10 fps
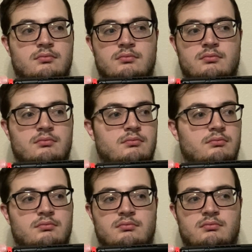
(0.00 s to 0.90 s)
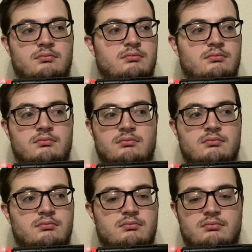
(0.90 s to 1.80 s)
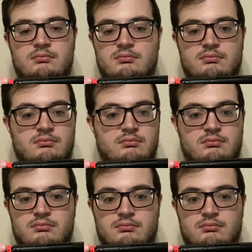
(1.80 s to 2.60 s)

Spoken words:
(no one is talking)